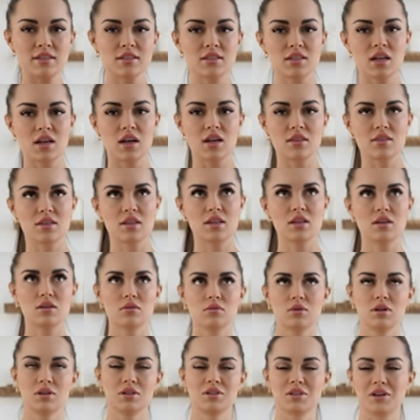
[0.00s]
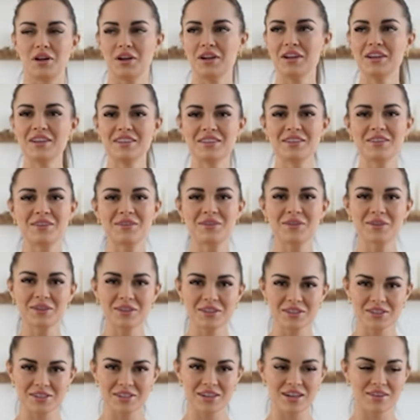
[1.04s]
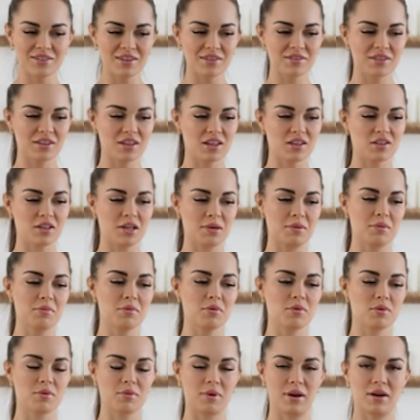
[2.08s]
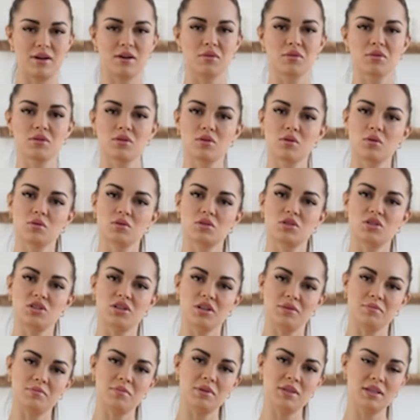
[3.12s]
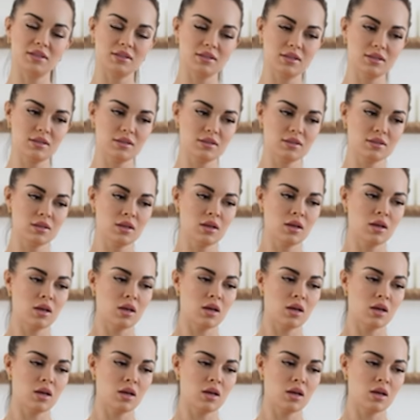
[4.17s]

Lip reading: stuff, the orange stuff, I feel like a lot of people were wearing with the Gold's Gym pieces.